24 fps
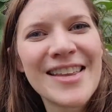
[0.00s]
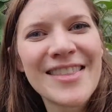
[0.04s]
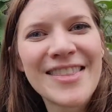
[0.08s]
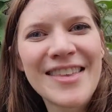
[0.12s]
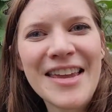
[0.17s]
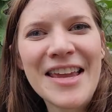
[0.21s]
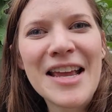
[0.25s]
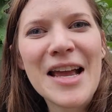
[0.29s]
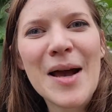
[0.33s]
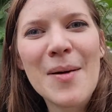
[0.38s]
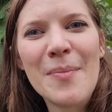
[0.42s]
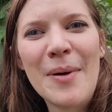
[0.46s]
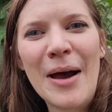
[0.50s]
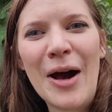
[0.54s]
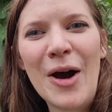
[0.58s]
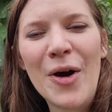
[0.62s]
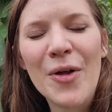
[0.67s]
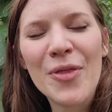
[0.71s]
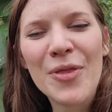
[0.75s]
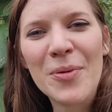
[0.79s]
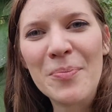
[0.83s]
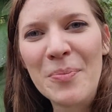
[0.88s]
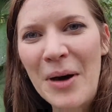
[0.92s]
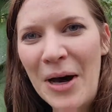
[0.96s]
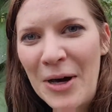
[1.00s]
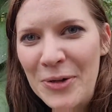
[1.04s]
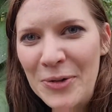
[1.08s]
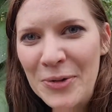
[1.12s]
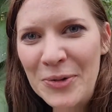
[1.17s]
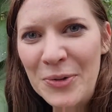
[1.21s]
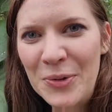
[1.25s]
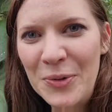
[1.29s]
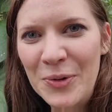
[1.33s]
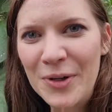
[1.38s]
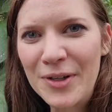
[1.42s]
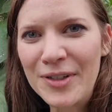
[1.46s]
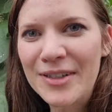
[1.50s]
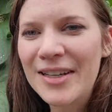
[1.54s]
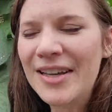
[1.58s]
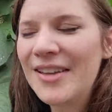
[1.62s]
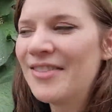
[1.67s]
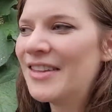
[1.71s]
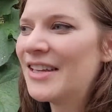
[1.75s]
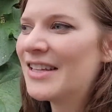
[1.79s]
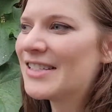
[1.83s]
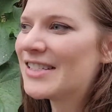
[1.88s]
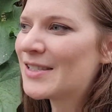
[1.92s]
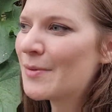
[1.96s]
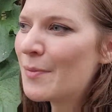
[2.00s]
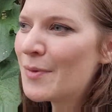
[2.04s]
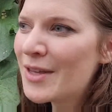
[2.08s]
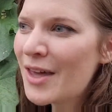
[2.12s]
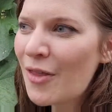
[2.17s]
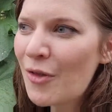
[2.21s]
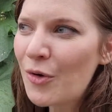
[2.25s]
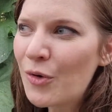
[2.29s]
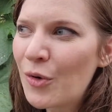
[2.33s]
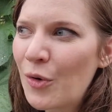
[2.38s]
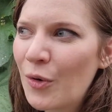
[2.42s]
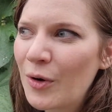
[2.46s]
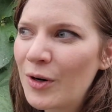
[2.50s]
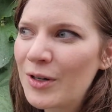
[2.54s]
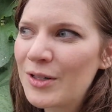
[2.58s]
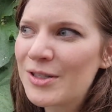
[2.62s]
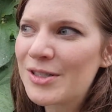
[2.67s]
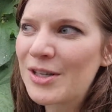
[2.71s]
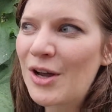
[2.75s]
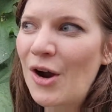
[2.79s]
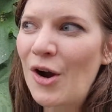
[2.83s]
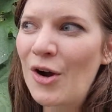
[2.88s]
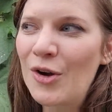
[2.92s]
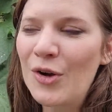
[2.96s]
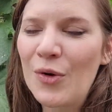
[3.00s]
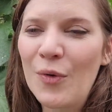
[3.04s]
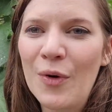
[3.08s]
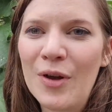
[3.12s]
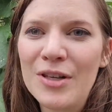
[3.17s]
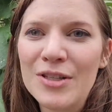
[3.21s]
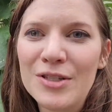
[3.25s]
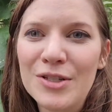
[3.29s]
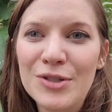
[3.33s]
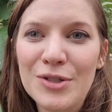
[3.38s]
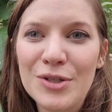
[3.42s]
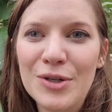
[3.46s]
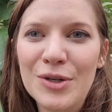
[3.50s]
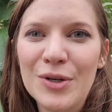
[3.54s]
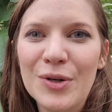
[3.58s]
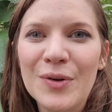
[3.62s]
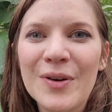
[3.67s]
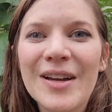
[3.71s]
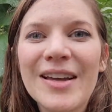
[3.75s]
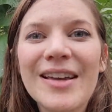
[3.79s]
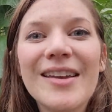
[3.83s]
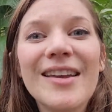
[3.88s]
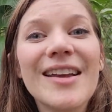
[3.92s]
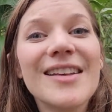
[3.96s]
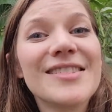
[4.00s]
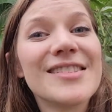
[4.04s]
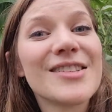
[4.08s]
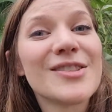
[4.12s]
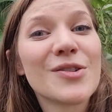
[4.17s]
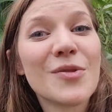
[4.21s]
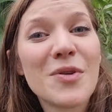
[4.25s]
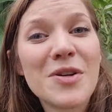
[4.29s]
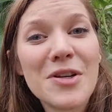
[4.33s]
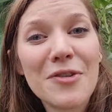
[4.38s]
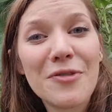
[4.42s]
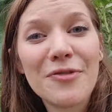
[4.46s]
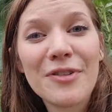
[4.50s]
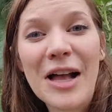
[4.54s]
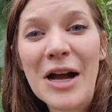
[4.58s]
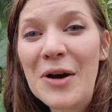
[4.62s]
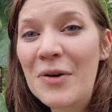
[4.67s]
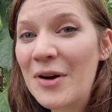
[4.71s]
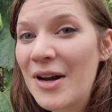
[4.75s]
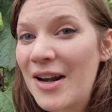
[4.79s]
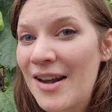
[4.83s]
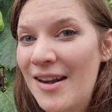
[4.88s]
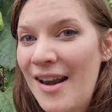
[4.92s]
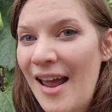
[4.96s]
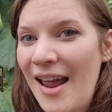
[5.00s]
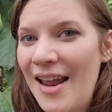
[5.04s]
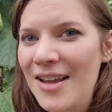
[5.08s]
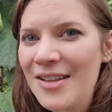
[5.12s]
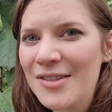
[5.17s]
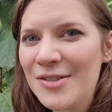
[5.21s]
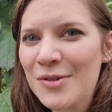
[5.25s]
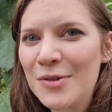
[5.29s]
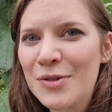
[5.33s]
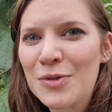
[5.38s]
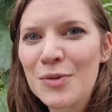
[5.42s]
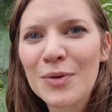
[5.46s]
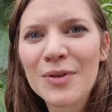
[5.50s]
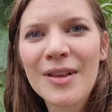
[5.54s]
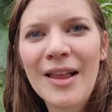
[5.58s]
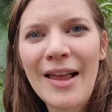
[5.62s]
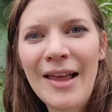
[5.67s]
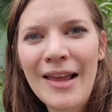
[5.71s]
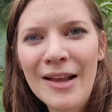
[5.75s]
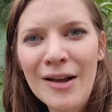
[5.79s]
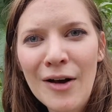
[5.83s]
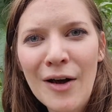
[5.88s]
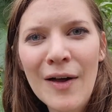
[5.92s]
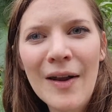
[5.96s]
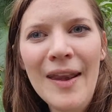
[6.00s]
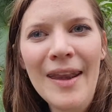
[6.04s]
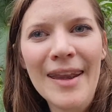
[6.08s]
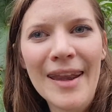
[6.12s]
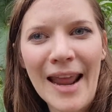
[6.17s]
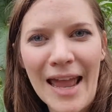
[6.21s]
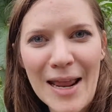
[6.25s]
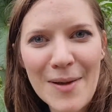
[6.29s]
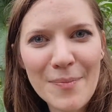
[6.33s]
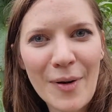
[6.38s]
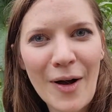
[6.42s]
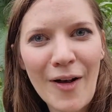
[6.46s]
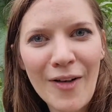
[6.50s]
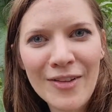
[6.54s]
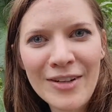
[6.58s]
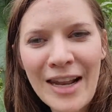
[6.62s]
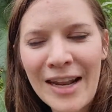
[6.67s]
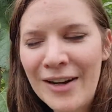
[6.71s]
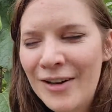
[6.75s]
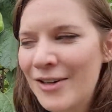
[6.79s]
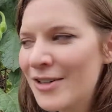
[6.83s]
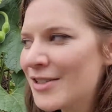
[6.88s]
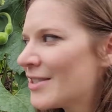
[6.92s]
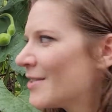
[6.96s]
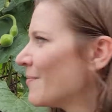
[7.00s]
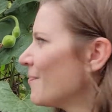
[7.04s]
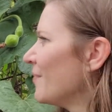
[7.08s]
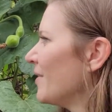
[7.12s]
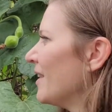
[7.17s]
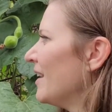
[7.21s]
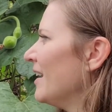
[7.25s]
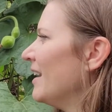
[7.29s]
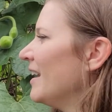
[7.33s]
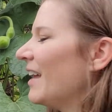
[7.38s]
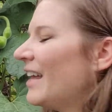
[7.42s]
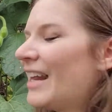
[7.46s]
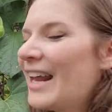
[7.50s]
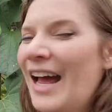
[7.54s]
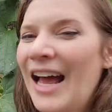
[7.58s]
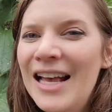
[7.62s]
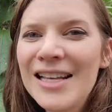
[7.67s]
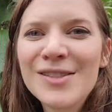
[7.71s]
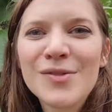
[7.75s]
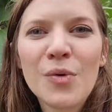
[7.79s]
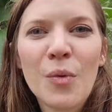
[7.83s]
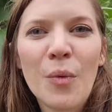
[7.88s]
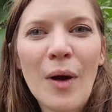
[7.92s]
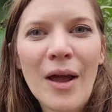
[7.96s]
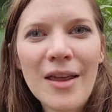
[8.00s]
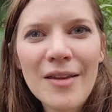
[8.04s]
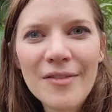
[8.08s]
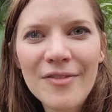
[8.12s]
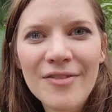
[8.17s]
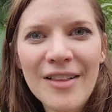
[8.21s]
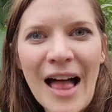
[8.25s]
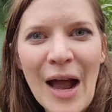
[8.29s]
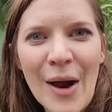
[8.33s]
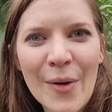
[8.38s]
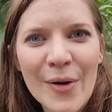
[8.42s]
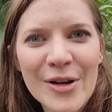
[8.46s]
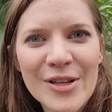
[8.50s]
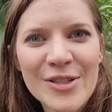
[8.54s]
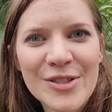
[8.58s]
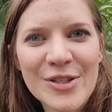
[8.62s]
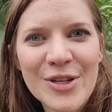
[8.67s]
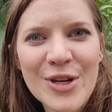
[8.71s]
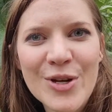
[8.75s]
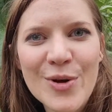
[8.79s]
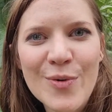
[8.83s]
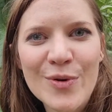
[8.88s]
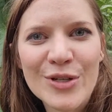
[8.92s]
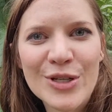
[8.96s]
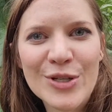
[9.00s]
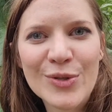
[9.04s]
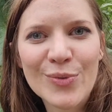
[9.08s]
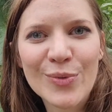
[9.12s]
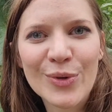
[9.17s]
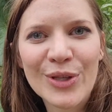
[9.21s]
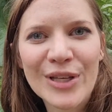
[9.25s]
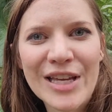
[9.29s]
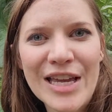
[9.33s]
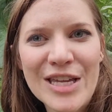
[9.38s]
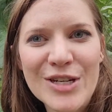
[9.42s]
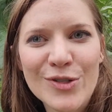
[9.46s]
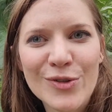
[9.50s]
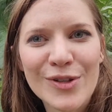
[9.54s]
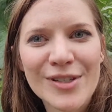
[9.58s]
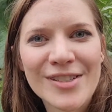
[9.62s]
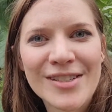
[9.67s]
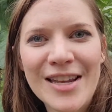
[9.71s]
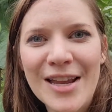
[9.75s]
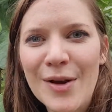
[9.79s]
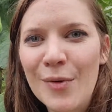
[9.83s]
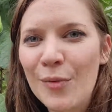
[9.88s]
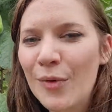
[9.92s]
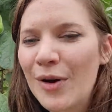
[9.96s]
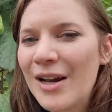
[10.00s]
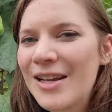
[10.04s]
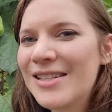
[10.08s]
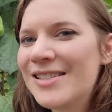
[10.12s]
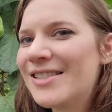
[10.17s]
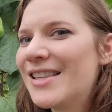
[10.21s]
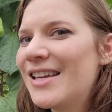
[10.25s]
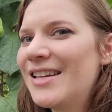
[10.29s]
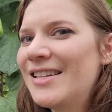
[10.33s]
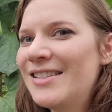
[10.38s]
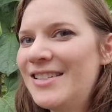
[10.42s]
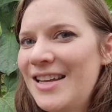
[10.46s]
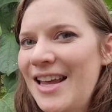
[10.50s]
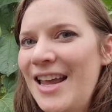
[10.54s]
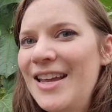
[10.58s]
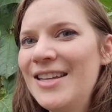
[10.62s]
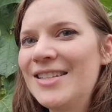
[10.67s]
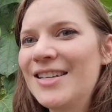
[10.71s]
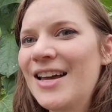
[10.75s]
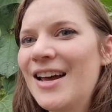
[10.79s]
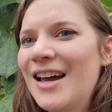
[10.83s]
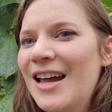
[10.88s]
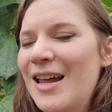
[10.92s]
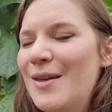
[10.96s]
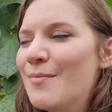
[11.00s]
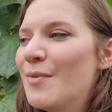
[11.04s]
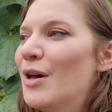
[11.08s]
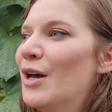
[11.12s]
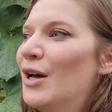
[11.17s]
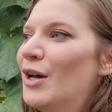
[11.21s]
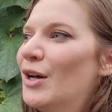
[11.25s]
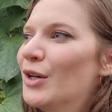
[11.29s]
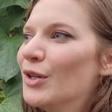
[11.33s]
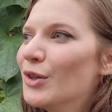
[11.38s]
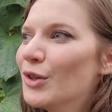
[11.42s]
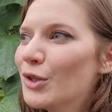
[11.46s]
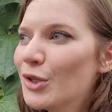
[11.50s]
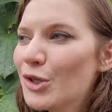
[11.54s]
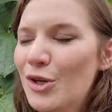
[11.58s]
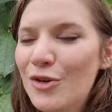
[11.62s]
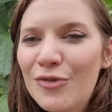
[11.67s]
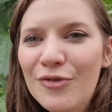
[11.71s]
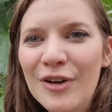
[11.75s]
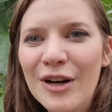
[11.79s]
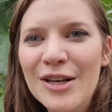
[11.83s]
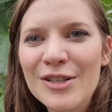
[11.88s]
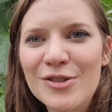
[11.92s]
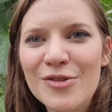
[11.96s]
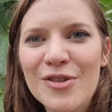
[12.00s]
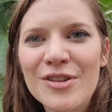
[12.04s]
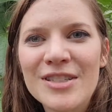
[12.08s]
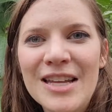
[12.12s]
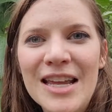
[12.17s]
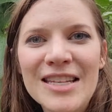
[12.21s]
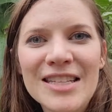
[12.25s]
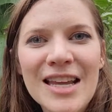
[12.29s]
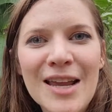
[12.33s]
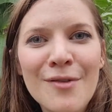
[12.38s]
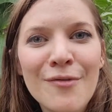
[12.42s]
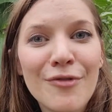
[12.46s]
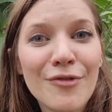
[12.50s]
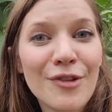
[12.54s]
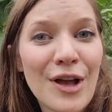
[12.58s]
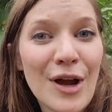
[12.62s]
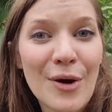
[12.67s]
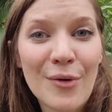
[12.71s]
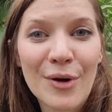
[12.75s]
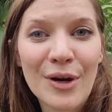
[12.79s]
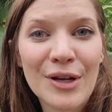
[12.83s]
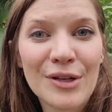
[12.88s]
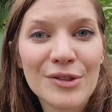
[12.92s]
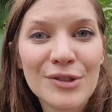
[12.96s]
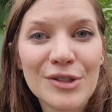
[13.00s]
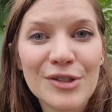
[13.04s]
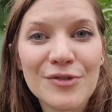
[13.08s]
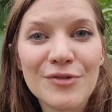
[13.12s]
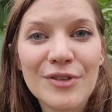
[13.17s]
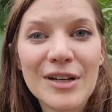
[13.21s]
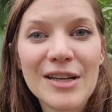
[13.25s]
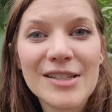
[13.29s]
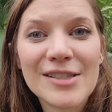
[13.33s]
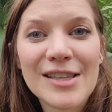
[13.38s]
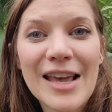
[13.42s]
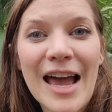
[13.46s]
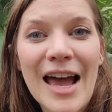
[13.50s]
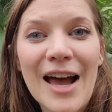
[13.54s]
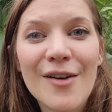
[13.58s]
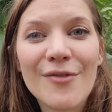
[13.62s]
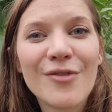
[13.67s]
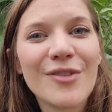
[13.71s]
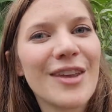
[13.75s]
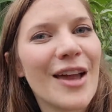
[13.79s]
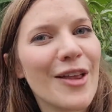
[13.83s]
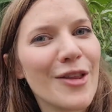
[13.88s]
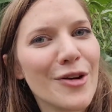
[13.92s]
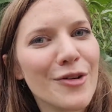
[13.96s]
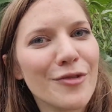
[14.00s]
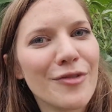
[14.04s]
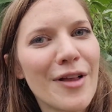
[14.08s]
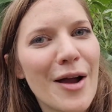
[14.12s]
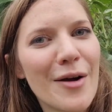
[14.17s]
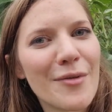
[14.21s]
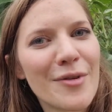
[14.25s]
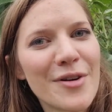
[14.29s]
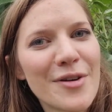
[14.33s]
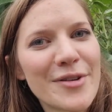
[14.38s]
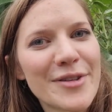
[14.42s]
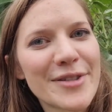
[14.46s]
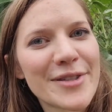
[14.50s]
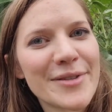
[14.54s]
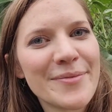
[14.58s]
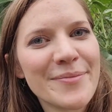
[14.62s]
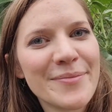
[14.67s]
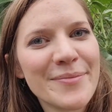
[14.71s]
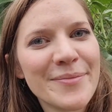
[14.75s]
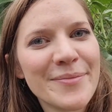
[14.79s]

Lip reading: thing about the bottle gourd that some of the other gourds aren't going to do is it's going to flower at night. So it's relying on night pollinators. It has white flowers too, which is really interesting, whereas the daytime Luffas, the daytime flowering Luffas, have yellow flowers.